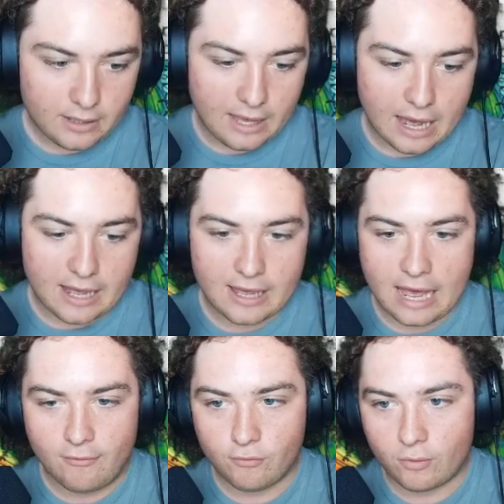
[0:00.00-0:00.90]
Yeah, I
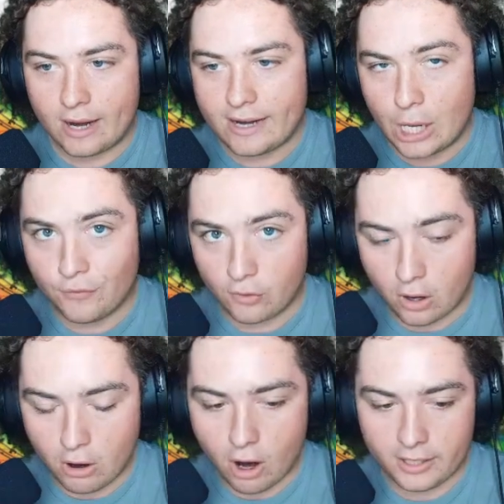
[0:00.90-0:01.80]
have right now for
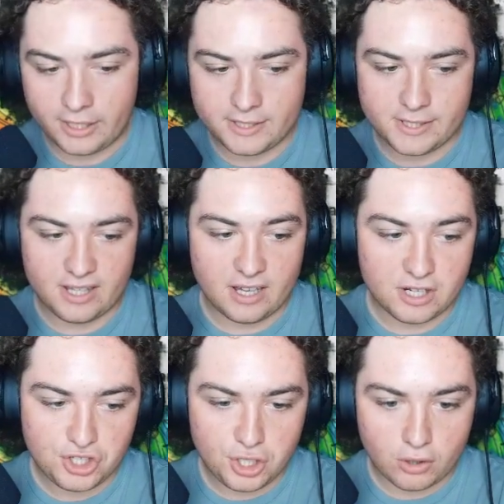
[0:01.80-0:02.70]
our audience
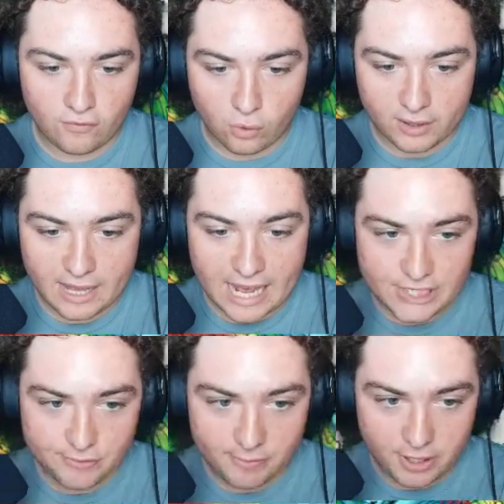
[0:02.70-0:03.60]
the shear
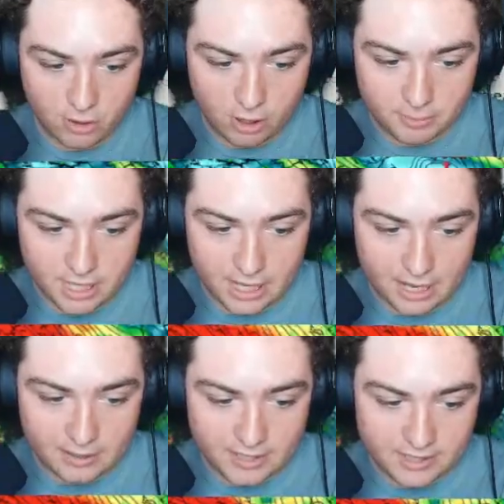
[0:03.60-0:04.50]
forecast from the
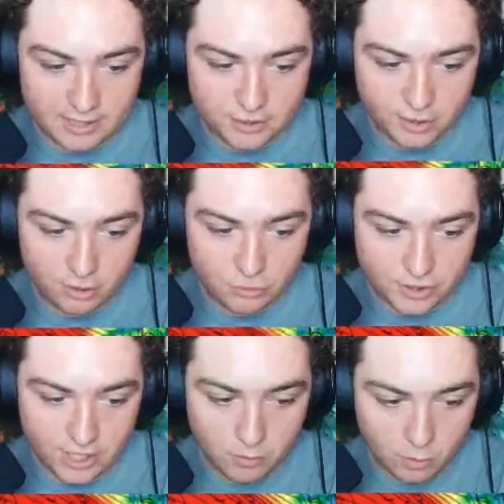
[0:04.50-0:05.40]
European. This is the zero
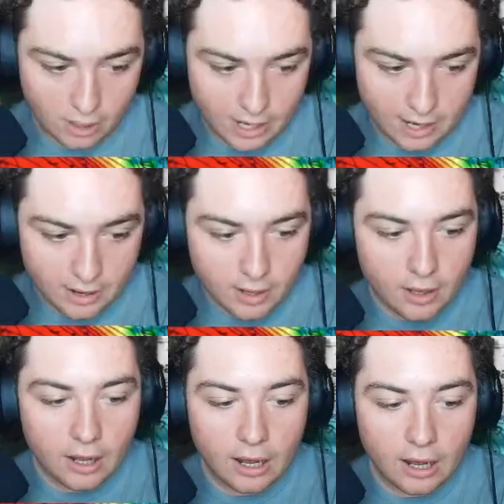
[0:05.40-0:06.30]
Z run.
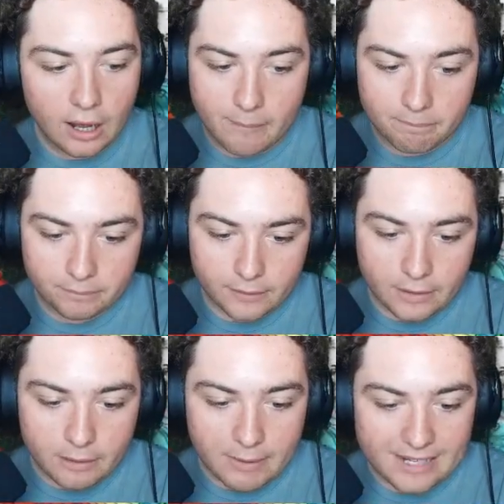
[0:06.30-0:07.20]
Um,
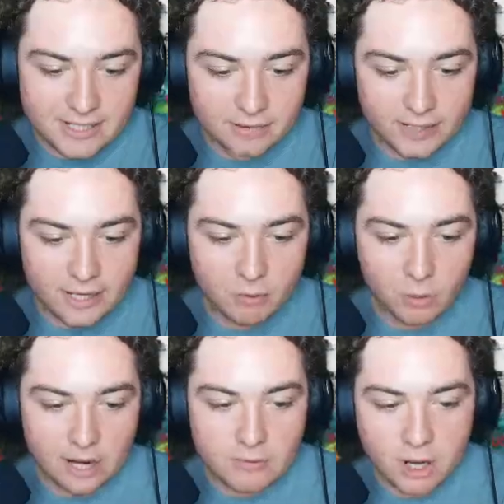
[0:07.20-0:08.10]
basically,
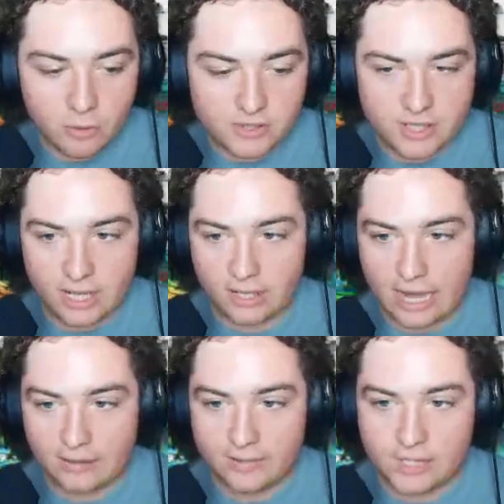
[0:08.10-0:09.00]
what I'm noticing,
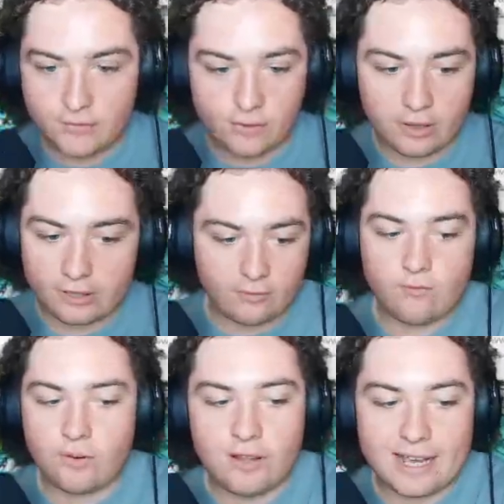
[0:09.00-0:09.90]
at least for like
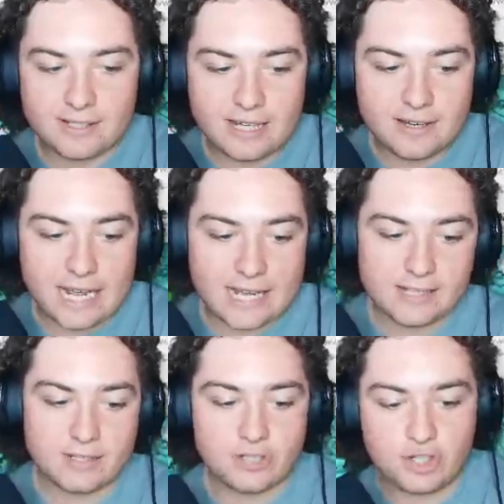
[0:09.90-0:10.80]
for the next ten
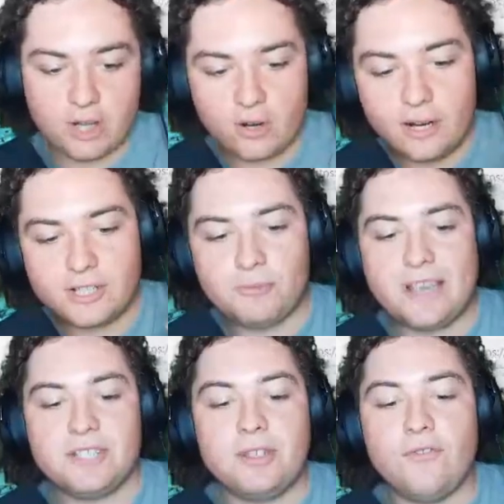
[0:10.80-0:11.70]
days, the shear is
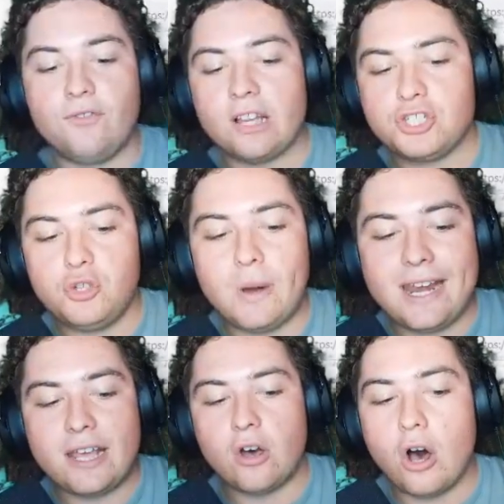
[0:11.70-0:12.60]
basically
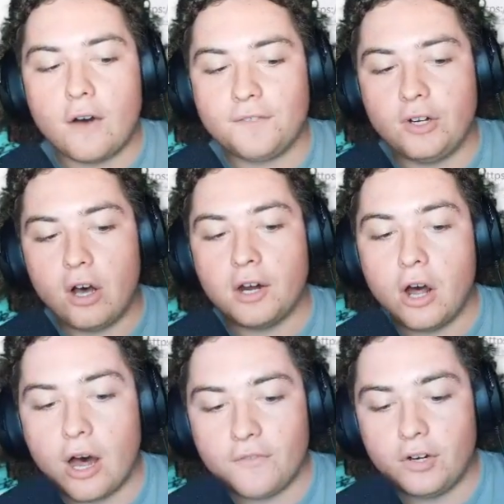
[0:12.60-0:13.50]
fluctuating off and on,
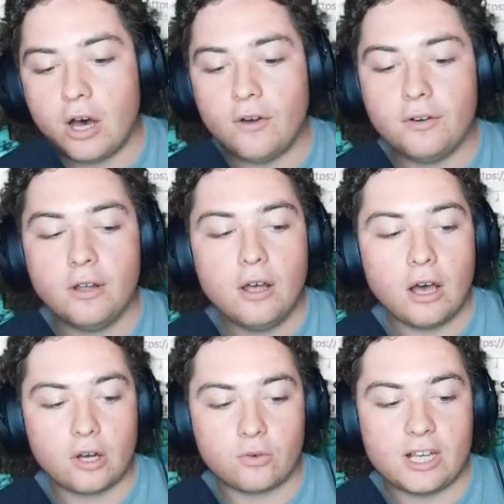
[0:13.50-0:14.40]
off and on
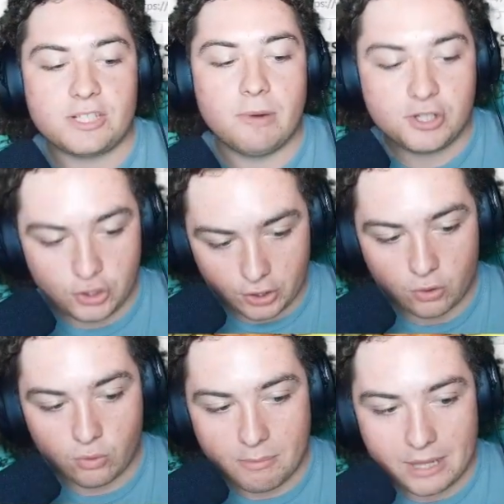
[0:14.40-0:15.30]
across much of the
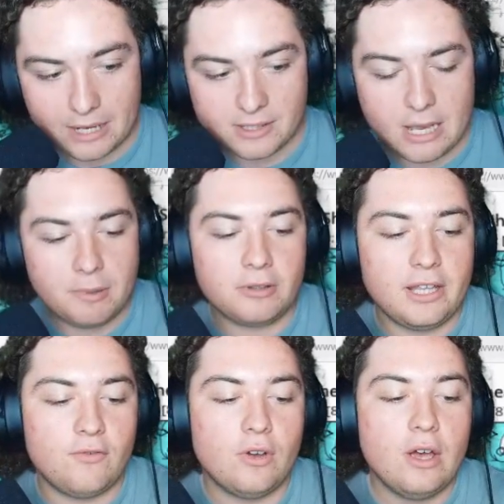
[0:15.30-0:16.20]
Caribbean.
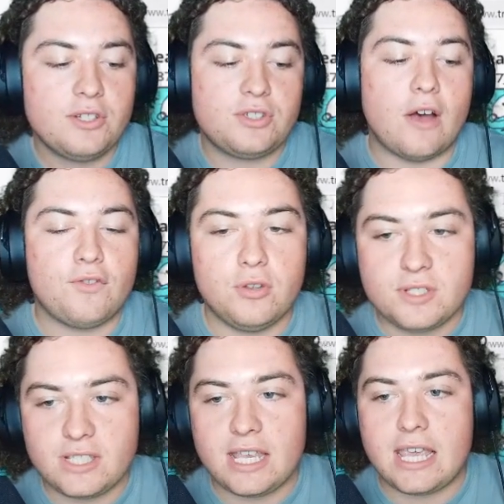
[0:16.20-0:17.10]
Typically, stuff you'd
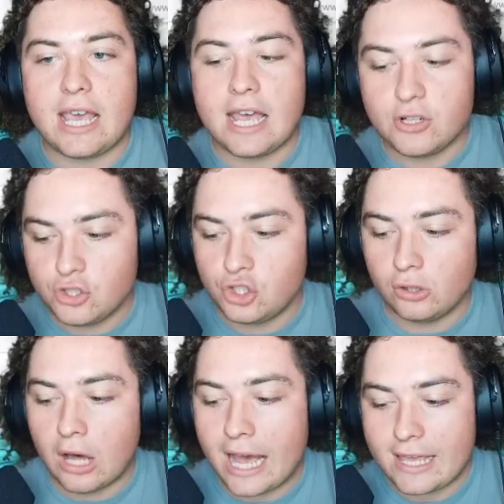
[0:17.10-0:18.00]
see in
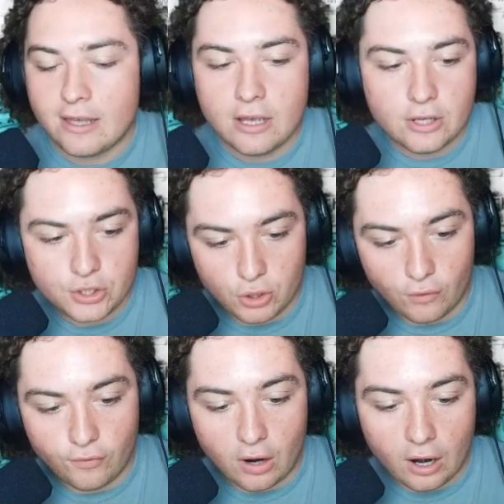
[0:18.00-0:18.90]
July
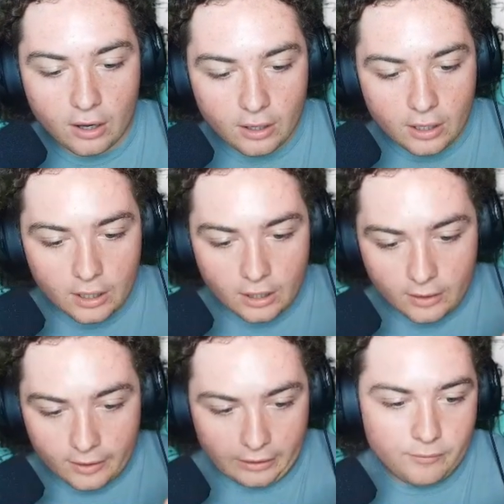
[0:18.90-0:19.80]
so far.
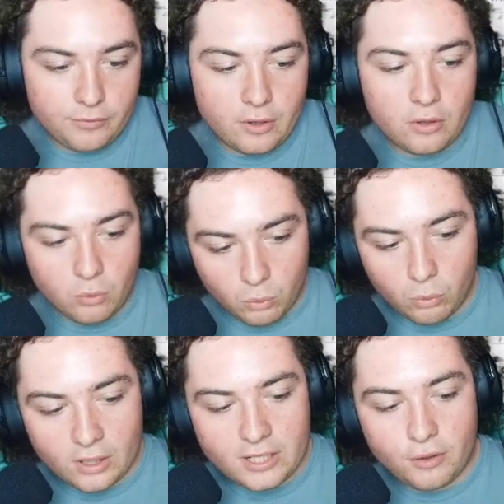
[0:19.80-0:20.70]
Like,
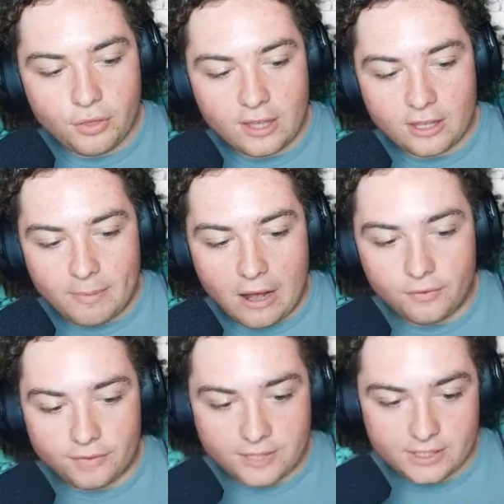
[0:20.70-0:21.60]
what do you think
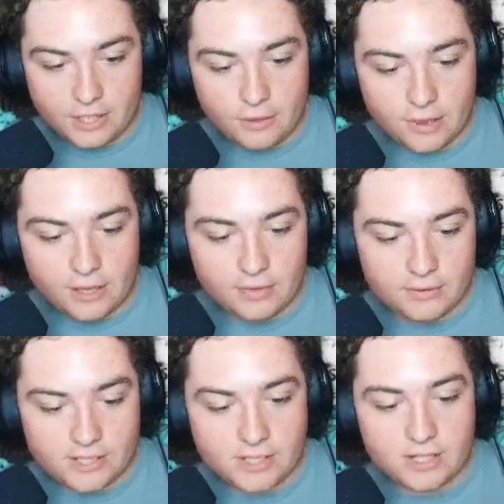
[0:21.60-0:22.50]
about this? Do you think
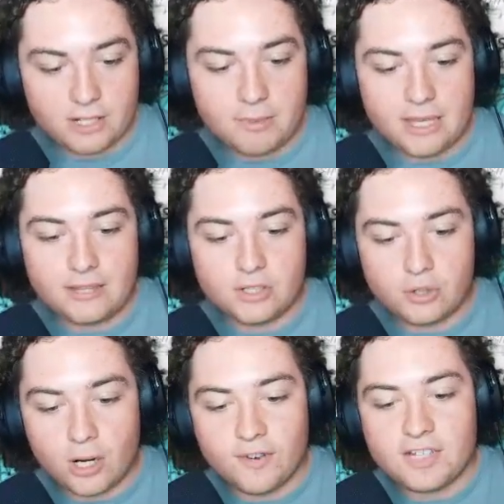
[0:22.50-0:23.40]
this is going to be the
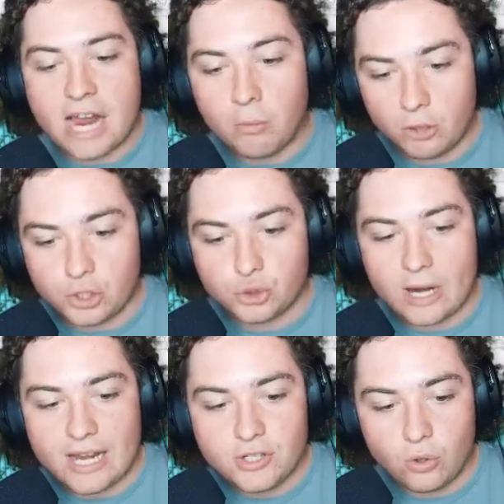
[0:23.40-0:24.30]
start of a downward
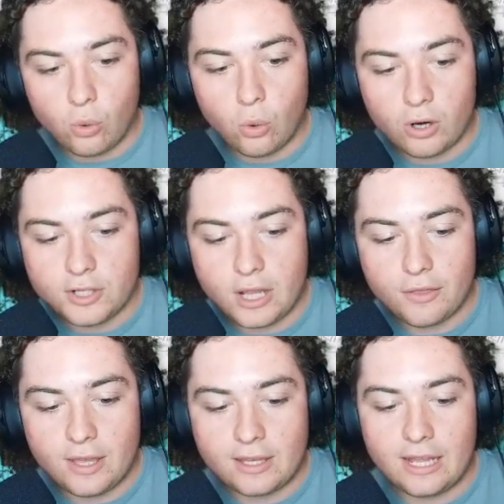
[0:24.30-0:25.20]
trend, or do you
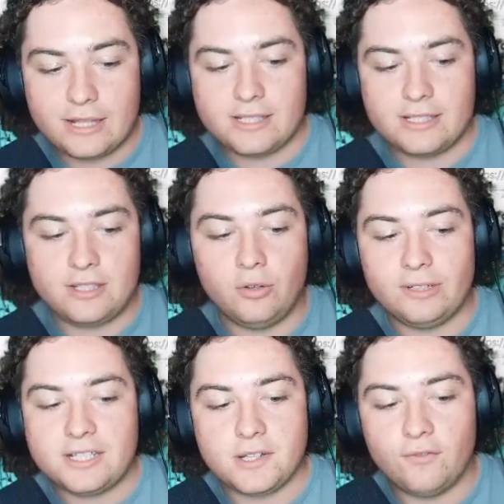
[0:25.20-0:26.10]
think it still
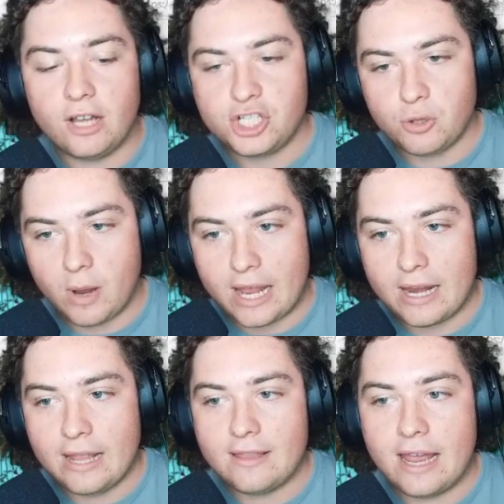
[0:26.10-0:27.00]
needs to
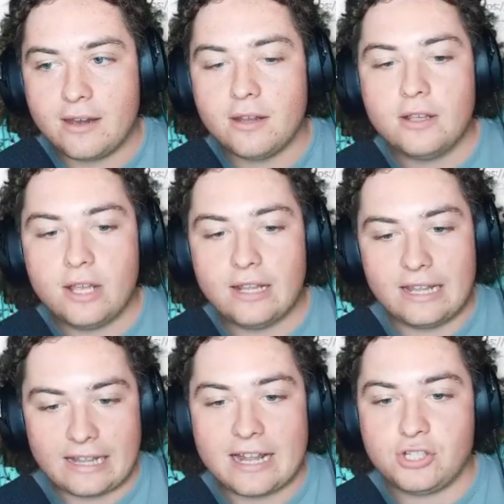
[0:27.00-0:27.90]
fluctuate and then
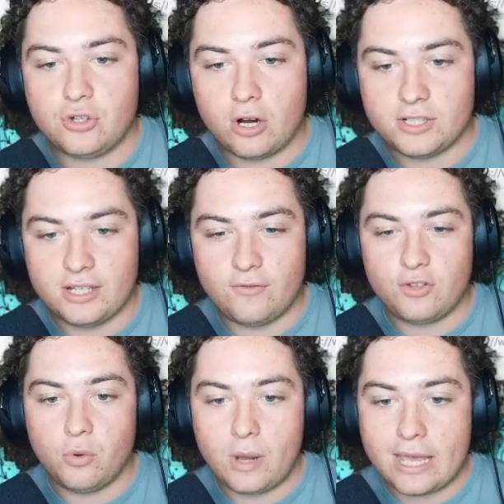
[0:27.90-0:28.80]
that starts in a
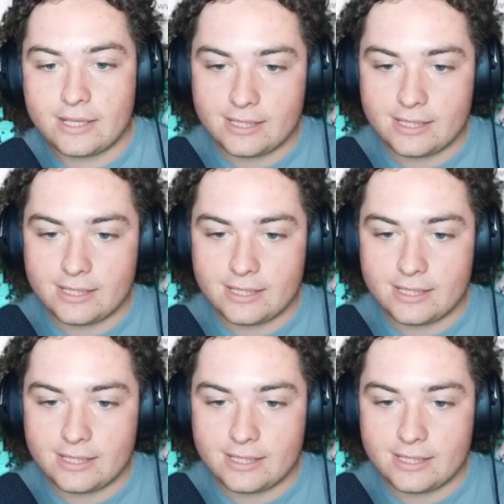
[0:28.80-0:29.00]
few weeks? Like